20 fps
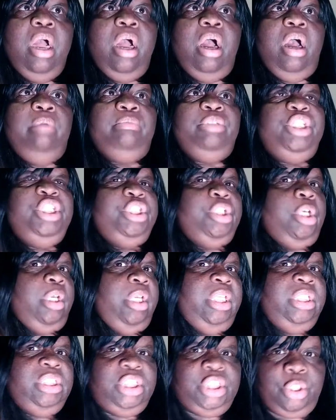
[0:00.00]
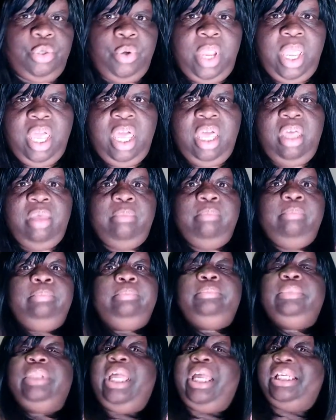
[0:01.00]
She's on Instagram.
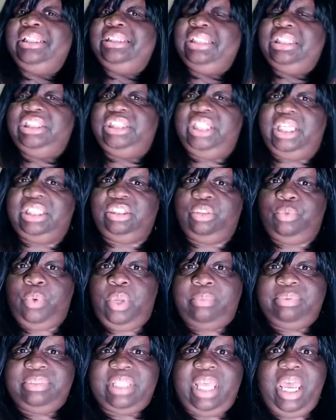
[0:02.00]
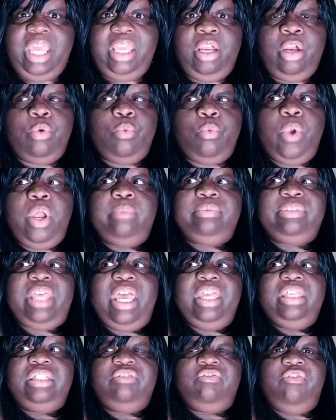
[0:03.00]
Like I said, she has a website. Her
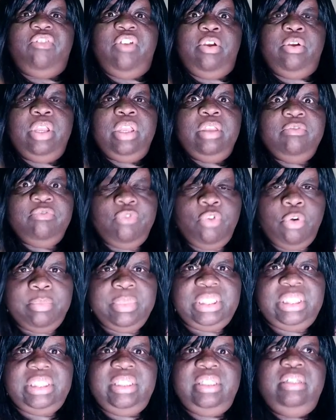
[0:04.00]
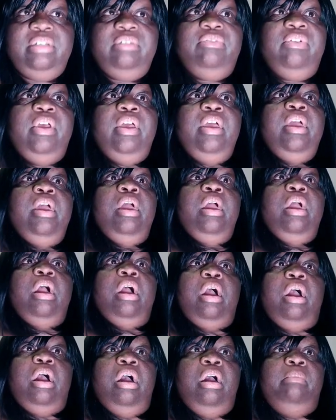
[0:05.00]
website is very informative,
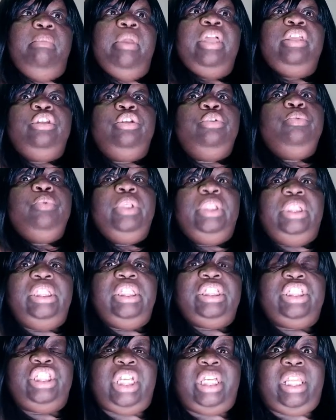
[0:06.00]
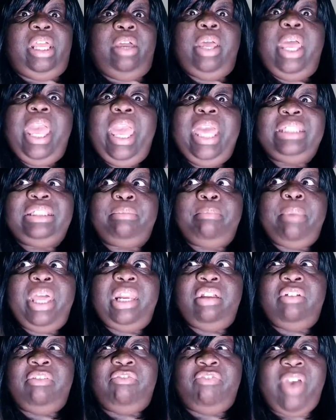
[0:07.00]
and you really need to check it out. As a
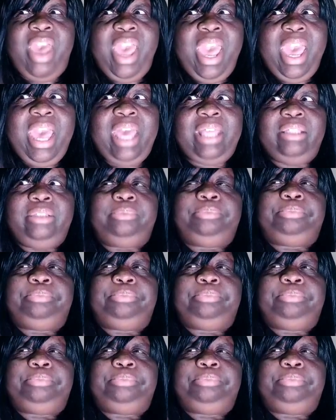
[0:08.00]
matter of fact,